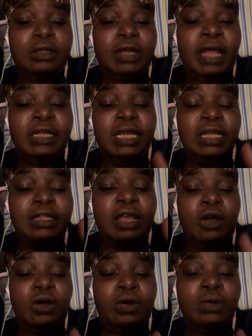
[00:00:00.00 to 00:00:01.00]
I didn't
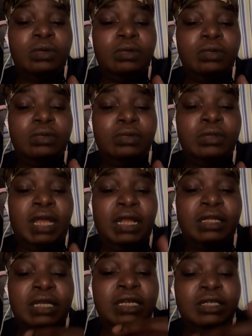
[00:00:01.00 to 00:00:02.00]
know
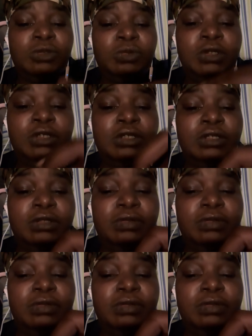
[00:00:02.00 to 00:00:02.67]
that these was